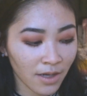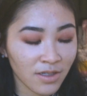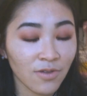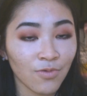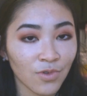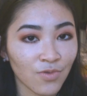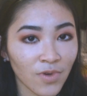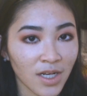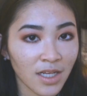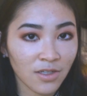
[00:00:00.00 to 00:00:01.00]
I was
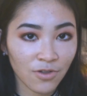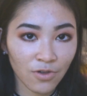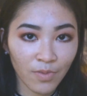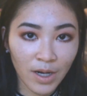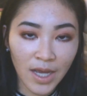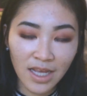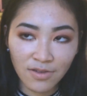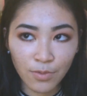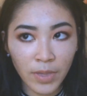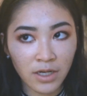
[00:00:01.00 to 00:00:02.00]
really unsure about
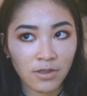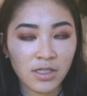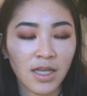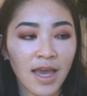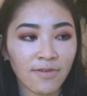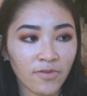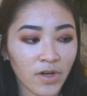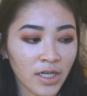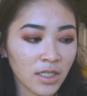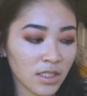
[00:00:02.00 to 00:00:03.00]
A-level biology and
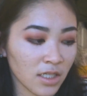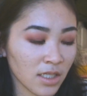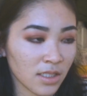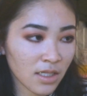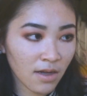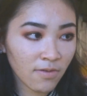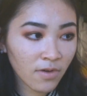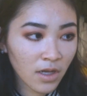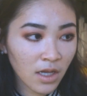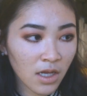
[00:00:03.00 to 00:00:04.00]
French and stuff,
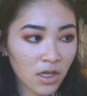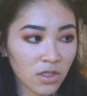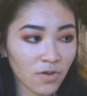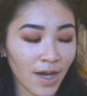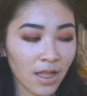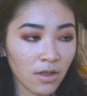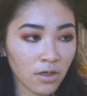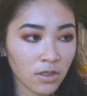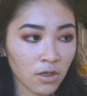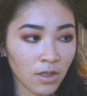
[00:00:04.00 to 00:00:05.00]
so I
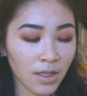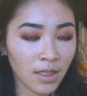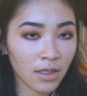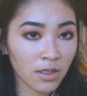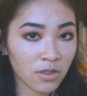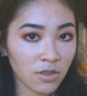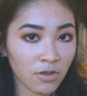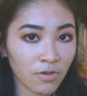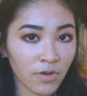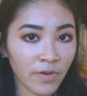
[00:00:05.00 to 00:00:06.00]
looked on the
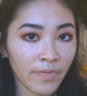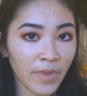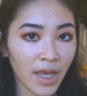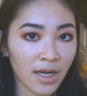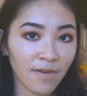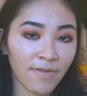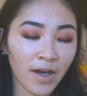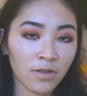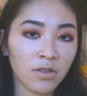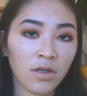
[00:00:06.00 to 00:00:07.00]
student room and I
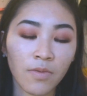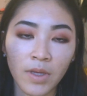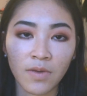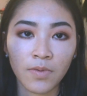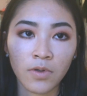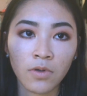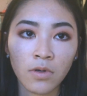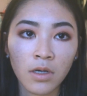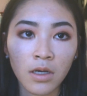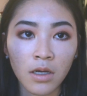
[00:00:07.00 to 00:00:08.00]
found
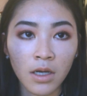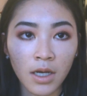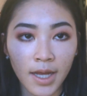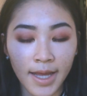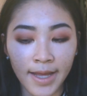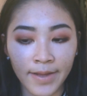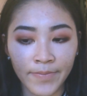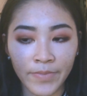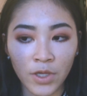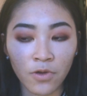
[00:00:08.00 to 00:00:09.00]
people
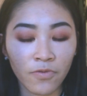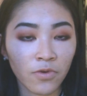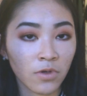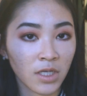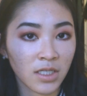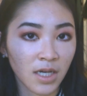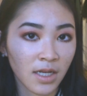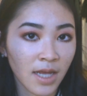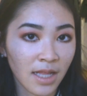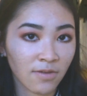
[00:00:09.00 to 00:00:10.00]
who've already
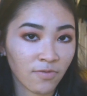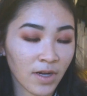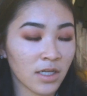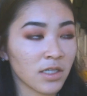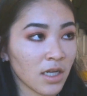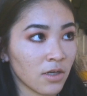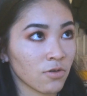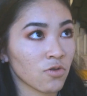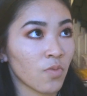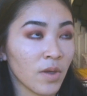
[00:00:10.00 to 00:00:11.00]
done A-level French, and
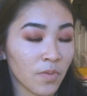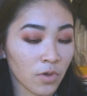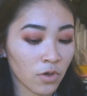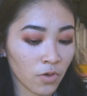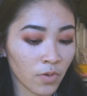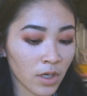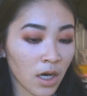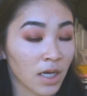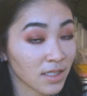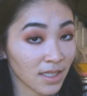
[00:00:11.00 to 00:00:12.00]
also people who were
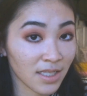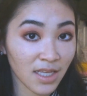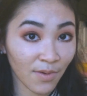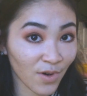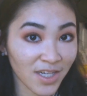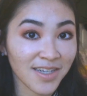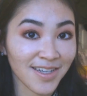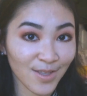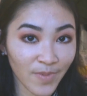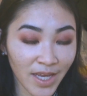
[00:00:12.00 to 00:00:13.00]
asking the same
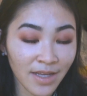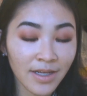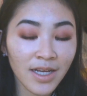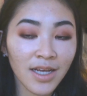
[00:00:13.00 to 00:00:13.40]
question as me,